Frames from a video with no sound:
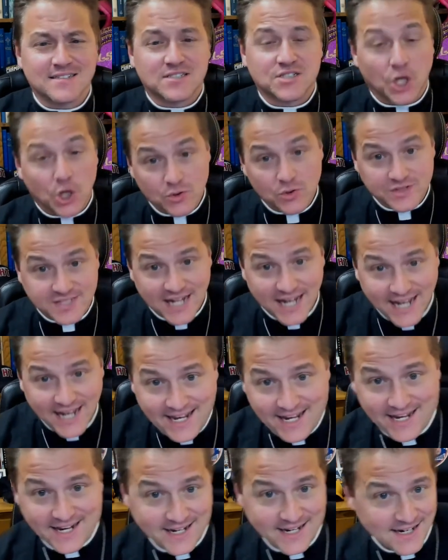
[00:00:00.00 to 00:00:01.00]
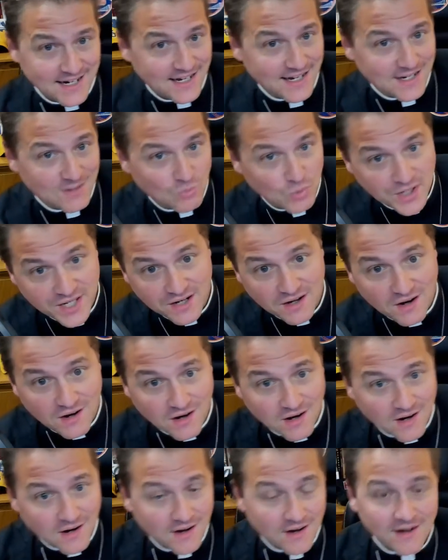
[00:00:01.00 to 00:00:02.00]
Tuesday, and we
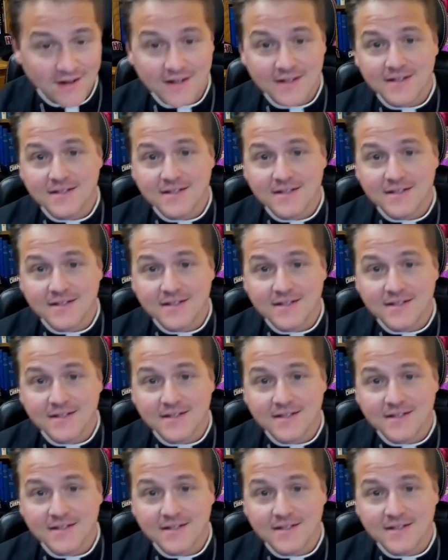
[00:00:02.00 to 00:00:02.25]
are